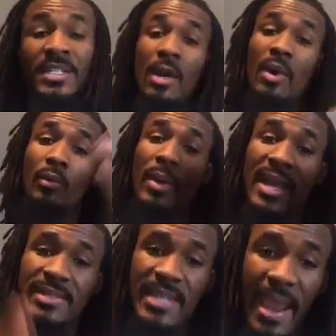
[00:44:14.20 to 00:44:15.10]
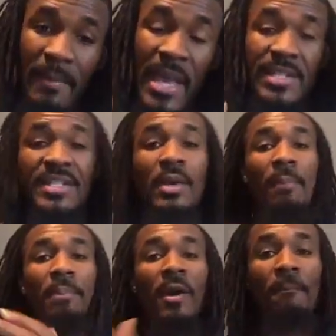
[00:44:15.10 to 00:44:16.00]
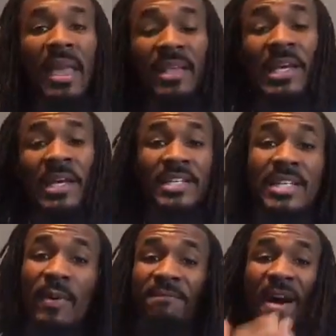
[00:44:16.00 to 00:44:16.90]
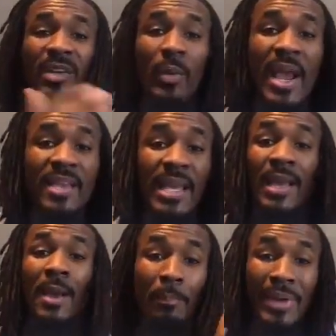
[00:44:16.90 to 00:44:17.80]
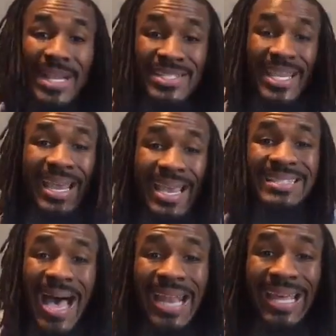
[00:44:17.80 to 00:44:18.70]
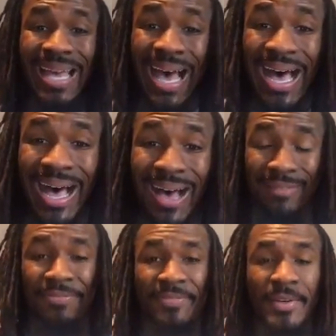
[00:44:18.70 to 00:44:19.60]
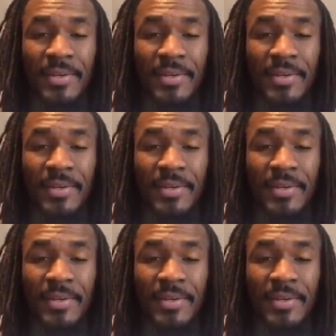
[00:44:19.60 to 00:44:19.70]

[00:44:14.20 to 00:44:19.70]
to deal with red tape, to deal with permits, to deal with fundraising. Preaching is not enough.